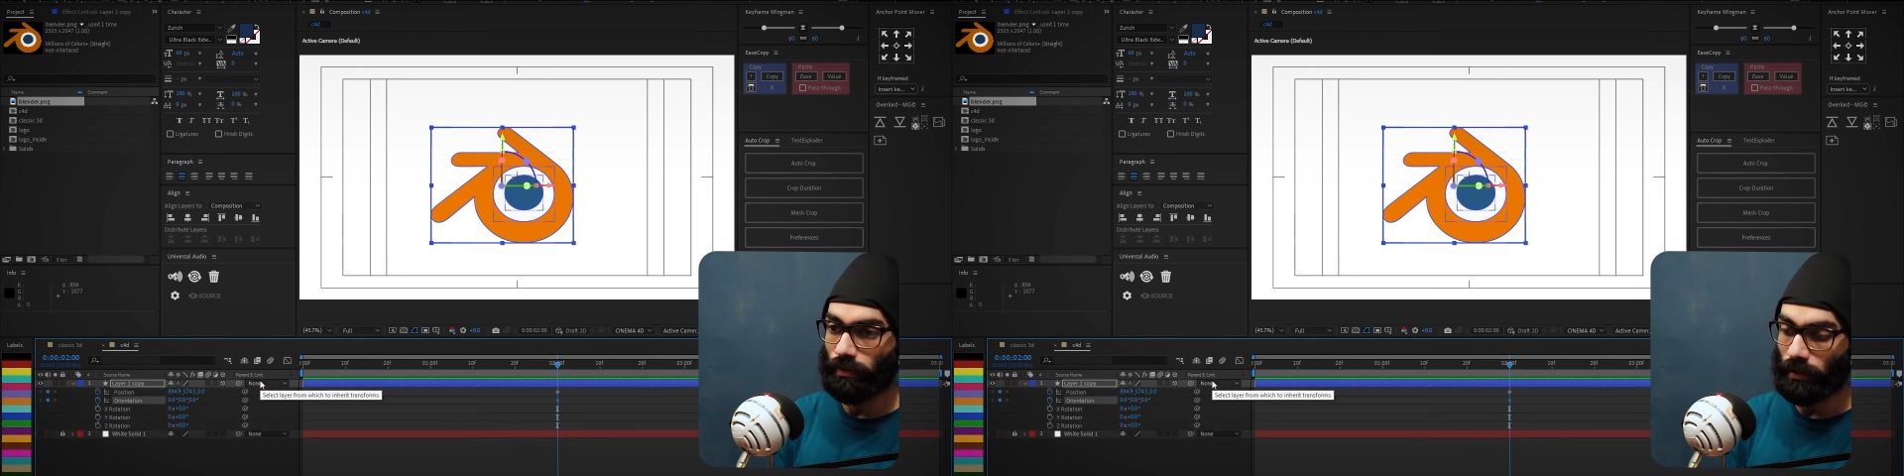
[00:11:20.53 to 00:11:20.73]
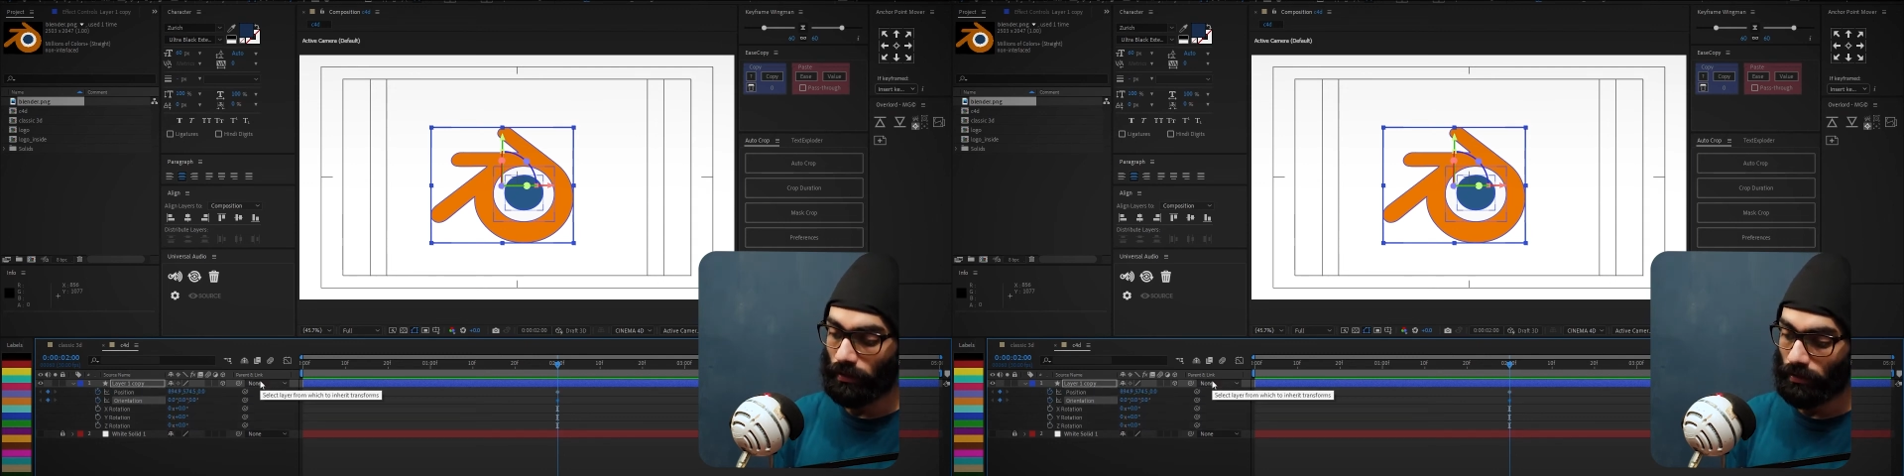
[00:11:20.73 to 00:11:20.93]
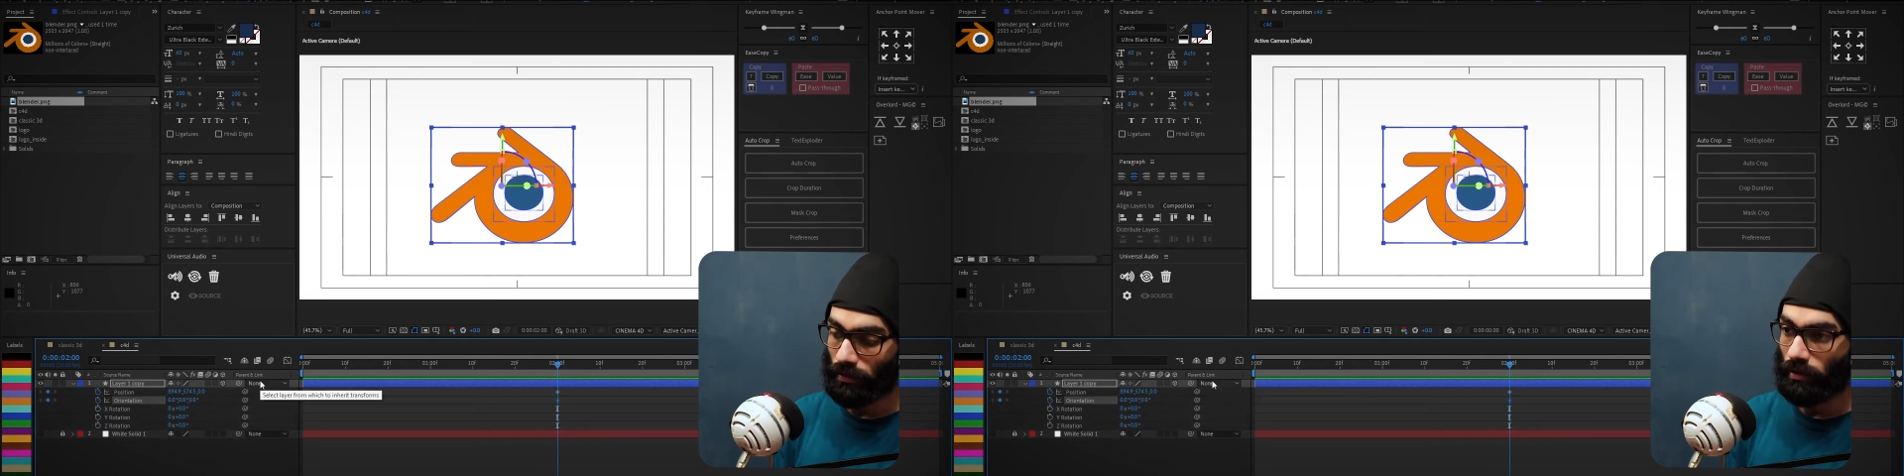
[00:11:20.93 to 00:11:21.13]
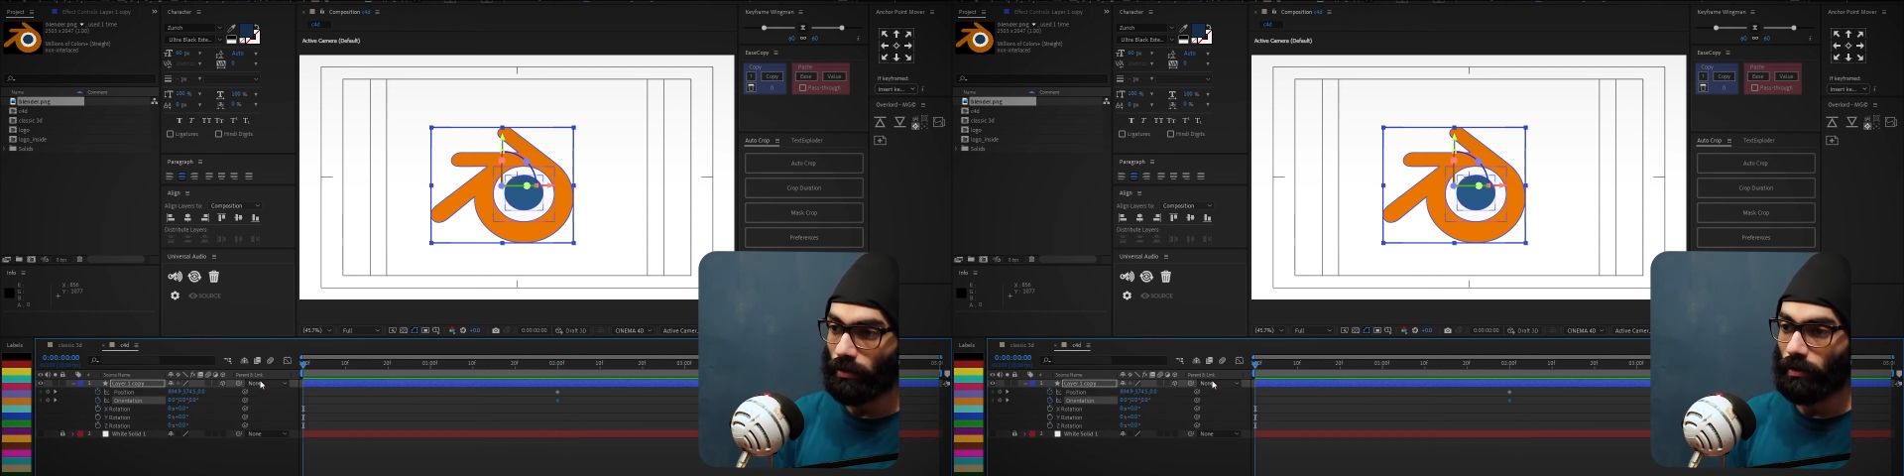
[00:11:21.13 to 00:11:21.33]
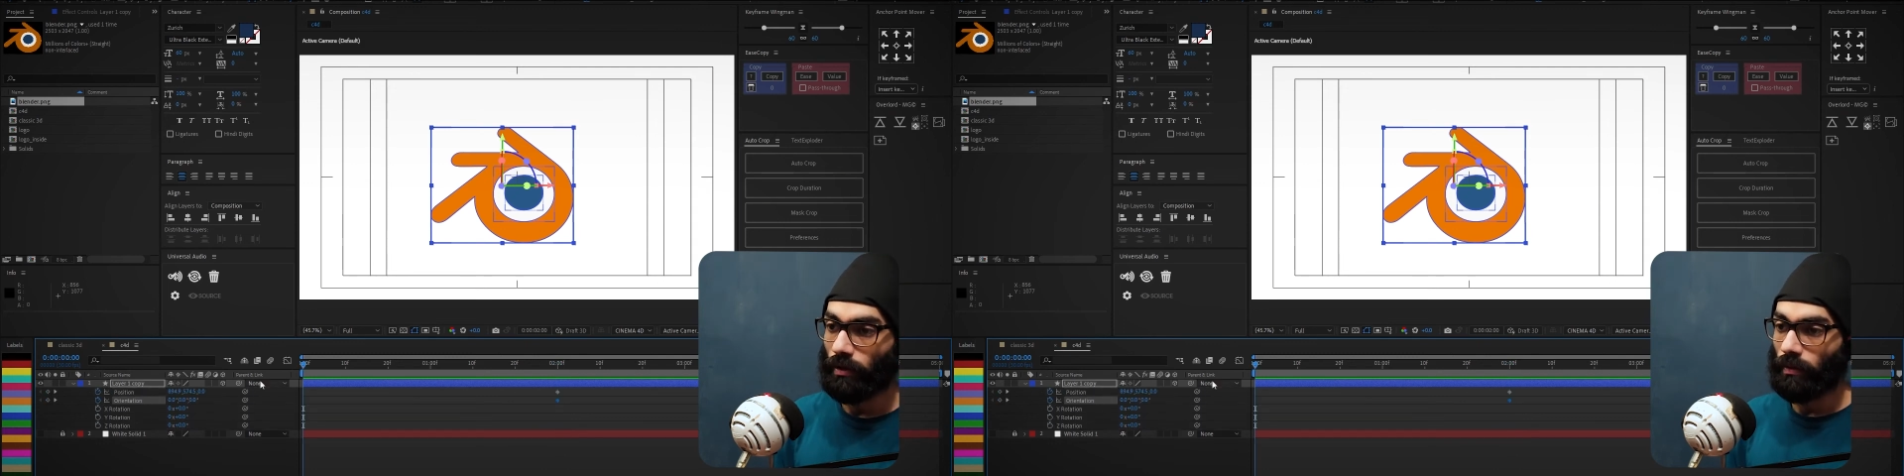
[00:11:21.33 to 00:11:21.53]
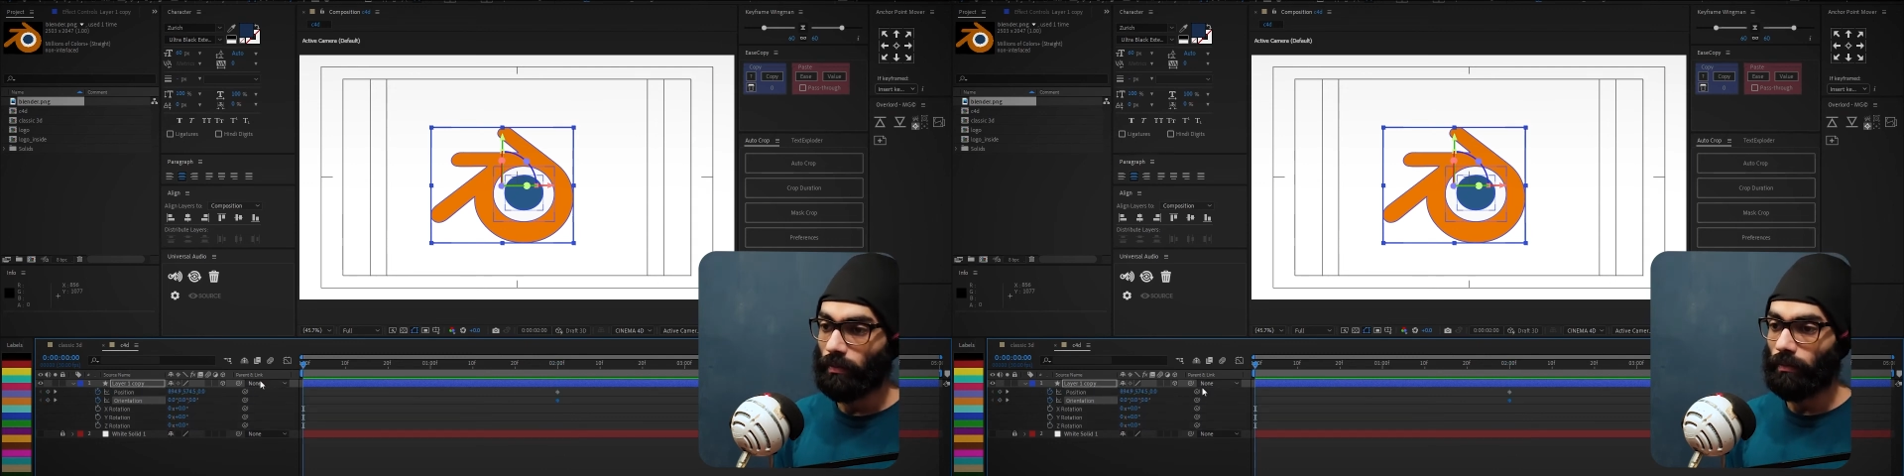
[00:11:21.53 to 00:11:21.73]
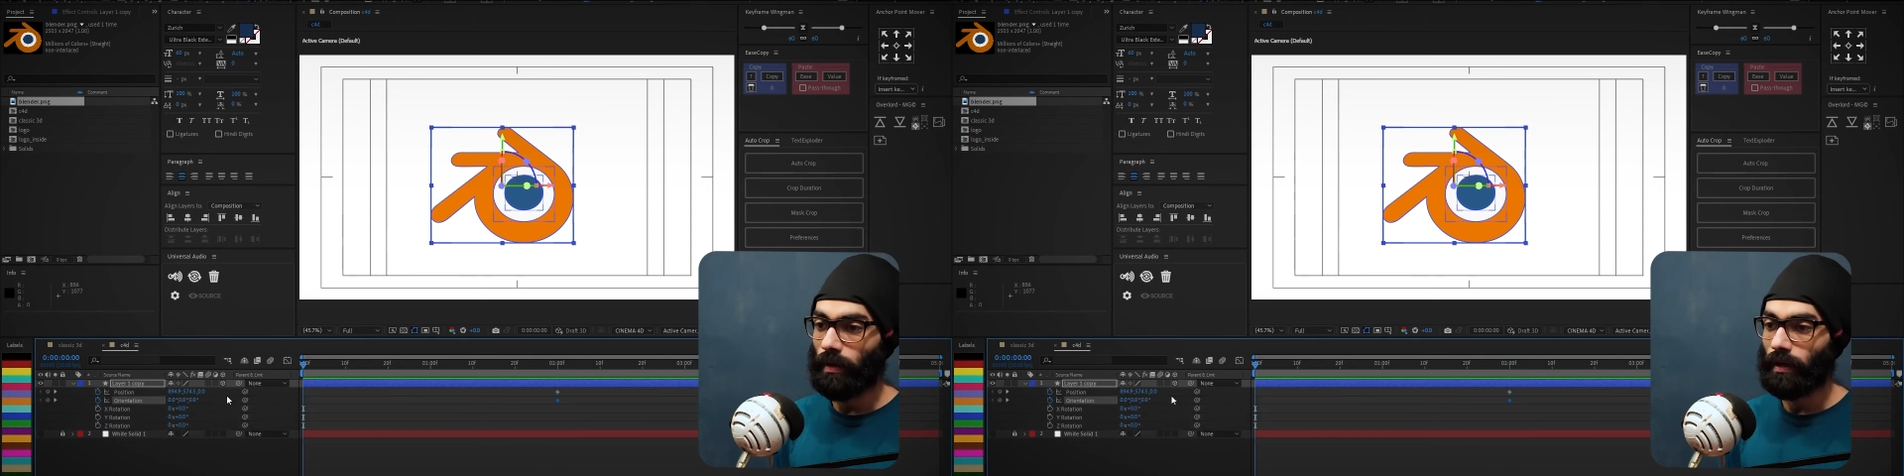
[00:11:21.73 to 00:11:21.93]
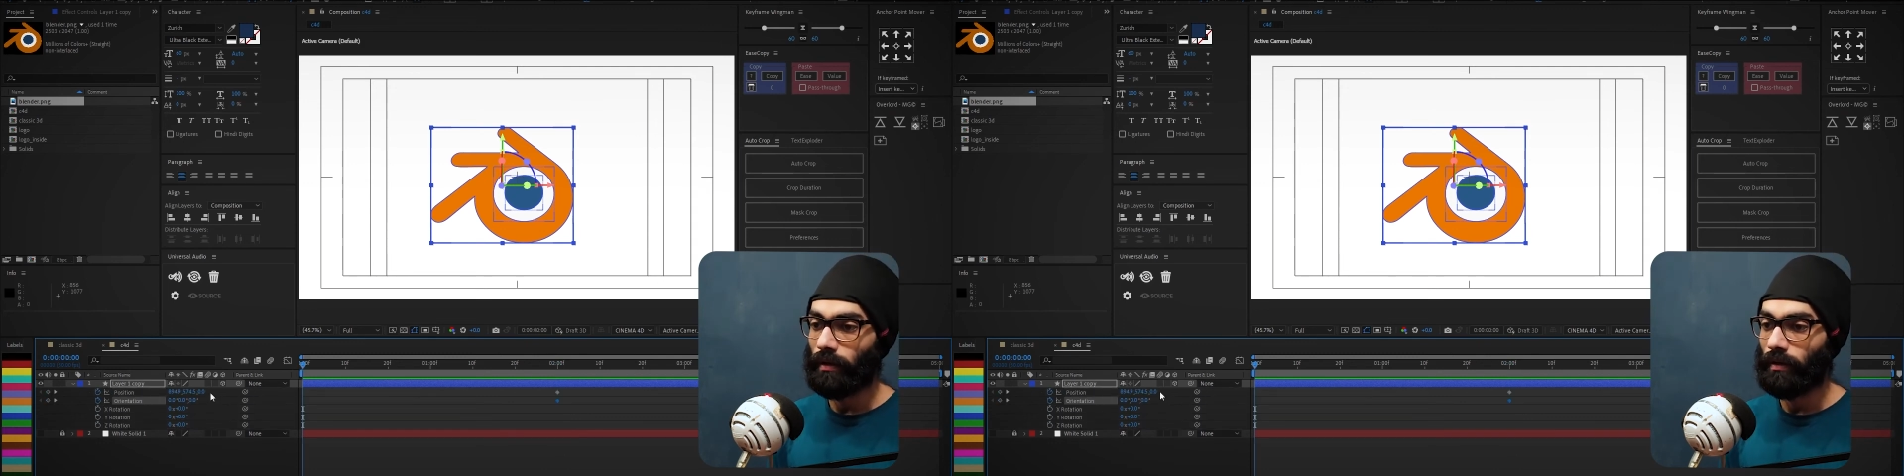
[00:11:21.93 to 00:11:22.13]
P,
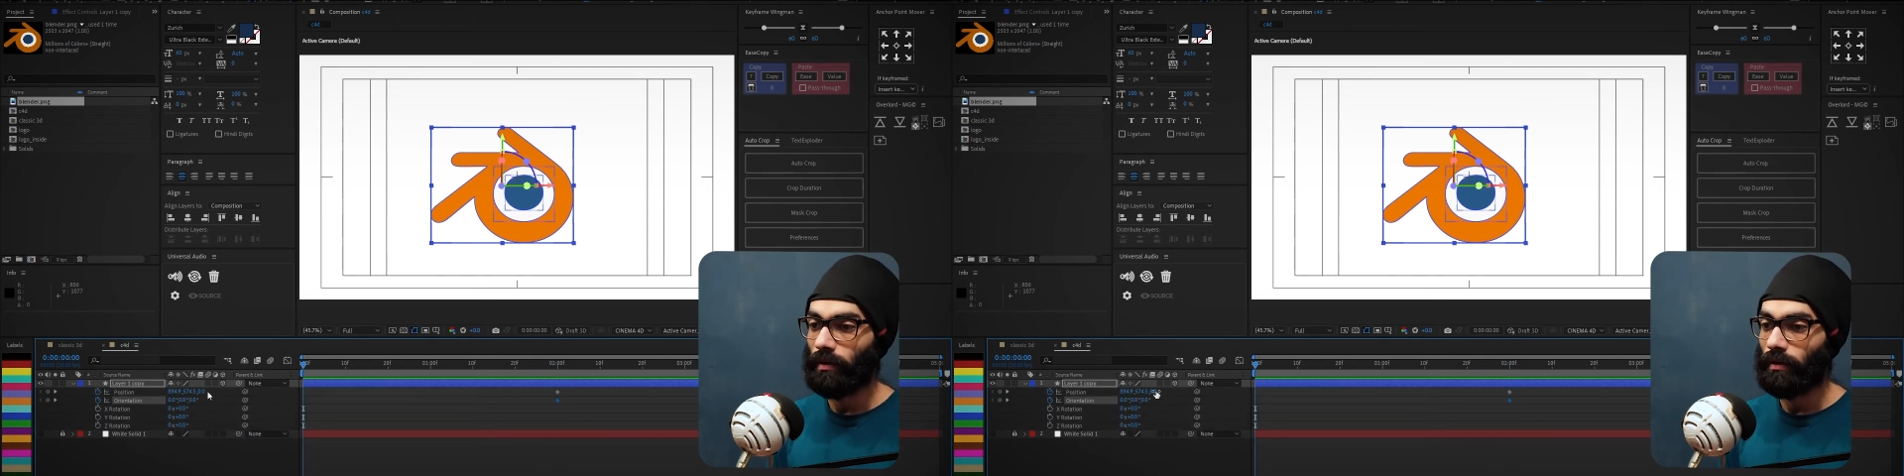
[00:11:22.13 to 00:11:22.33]
back.